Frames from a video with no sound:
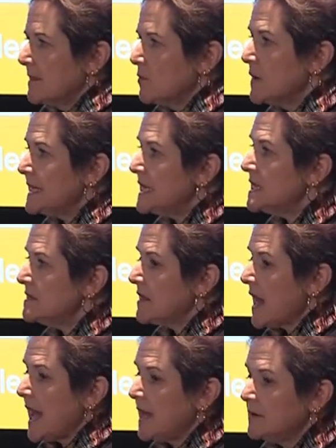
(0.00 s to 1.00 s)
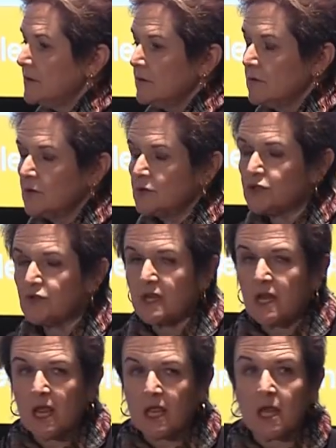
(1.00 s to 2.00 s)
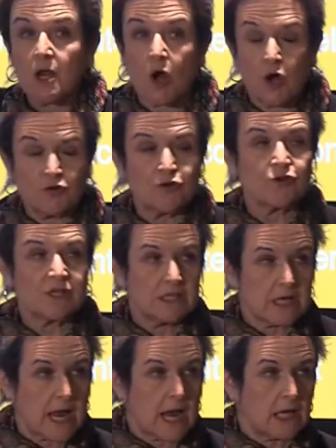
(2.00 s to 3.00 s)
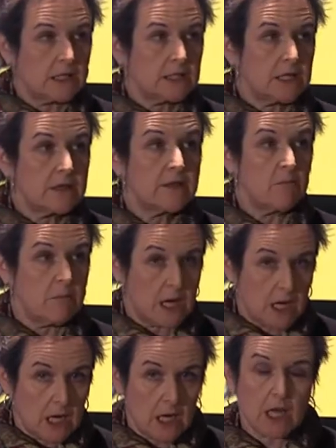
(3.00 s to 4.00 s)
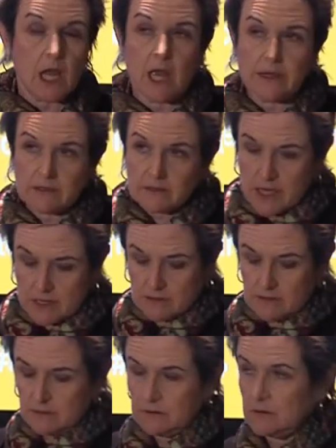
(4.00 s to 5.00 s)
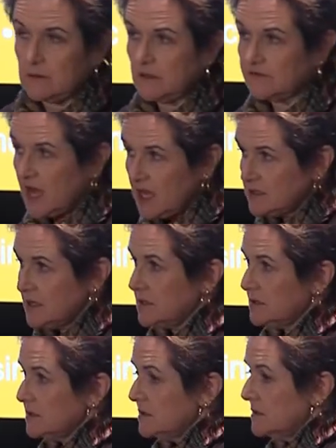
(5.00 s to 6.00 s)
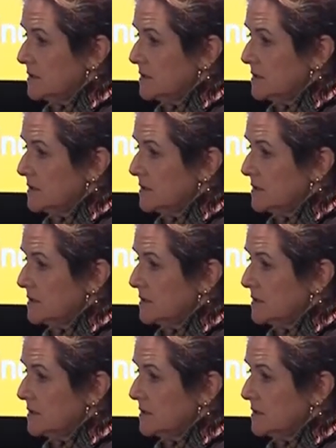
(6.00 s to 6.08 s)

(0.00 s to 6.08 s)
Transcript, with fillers: We need that so that it can understand the meaning and intent of content.